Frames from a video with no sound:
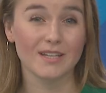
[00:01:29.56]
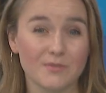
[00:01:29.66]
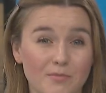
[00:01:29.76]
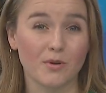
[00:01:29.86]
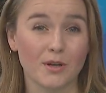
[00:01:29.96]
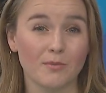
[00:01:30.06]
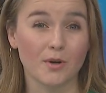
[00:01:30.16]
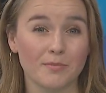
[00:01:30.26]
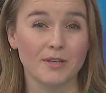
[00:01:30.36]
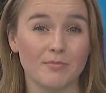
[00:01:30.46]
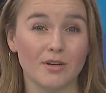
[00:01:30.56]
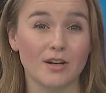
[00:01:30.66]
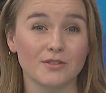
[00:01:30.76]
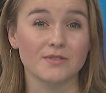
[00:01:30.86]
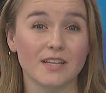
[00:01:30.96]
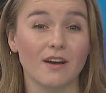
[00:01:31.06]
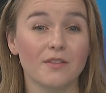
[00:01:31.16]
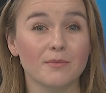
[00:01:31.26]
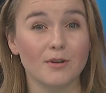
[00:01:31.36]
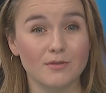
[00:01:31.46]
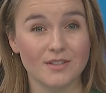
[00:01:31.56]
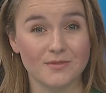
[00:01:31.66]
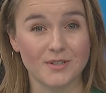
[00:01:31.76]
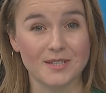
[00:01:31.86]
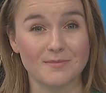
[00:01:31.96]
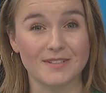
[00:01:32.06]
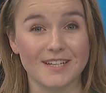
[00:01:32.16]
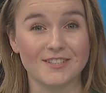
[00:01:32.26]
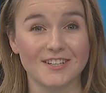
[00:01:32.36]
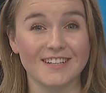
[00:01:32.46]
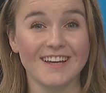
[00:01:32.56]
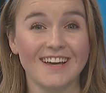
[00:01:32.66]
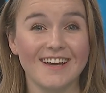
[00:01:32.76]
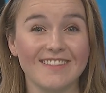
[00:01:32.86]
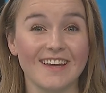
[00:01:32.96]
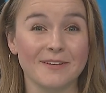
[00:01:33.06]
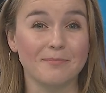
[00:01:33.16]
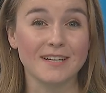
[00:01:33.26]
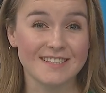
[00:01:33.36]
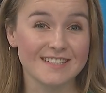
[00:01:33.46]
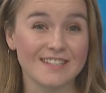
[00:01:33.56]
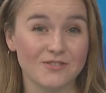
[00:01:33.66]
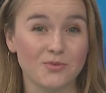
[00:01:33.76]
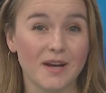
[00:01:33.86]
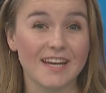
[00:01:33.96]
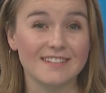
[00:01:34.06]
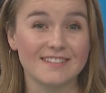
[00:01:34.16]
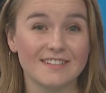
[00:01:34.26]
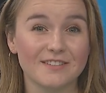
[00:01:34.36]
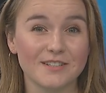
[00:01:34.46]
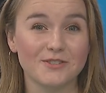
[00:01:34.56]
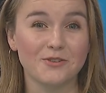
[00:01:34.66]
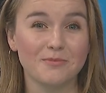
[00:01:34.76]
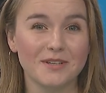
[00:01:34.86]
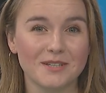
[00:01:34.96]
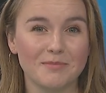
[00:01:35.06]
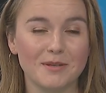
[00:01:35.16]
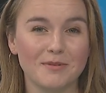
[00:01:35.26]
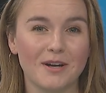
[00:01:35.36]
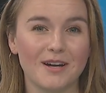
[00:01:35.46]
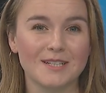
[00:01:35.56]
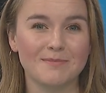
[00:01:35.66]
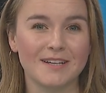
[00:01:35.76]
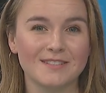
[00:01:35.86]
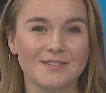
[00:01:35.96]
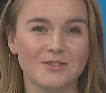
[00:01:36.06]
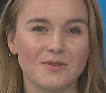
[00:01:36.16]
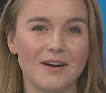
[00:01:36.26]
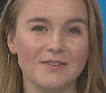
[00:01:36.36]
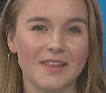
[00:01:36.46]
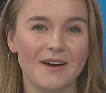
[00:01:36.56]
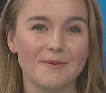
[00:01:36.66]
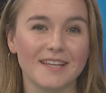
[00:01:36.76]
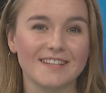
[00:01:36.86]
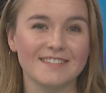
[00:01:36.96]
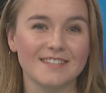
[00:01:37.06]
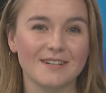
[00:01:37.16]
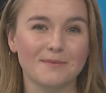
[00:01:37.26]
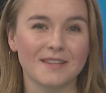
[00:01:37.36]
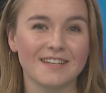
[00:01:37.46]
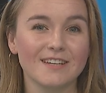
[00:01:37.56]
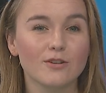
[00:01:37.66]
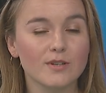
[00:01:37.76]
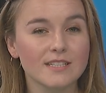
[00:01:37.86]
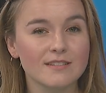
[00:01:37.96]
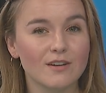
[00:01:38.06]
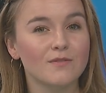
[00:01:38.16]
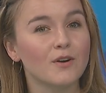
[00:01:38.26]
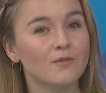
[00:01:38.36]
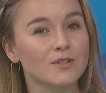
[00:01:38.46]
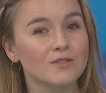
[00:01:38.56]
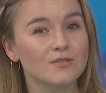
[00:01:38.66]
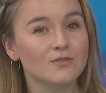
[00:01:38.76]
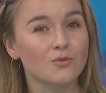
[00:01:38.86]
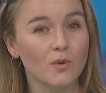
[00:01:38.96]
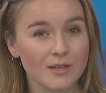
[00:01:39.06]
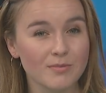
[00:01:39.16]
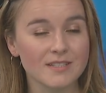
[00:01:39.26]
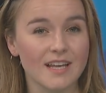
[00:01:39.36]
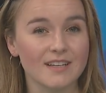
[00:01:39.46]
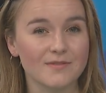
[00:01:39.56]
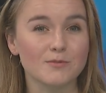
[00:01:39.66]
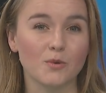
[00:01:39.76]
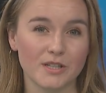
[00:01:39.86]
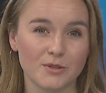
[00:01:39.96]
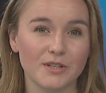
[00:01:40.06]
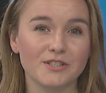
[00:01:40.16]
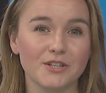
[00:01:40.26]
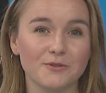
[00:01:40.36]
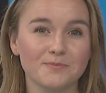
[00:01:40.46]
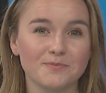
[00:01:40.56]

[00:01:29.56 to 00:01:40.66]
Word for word: is reporting more people are using other modes of transportation like buses and trains. Nearly 2 million people are expected to travel that way this year with an increase of over 20% from 2022.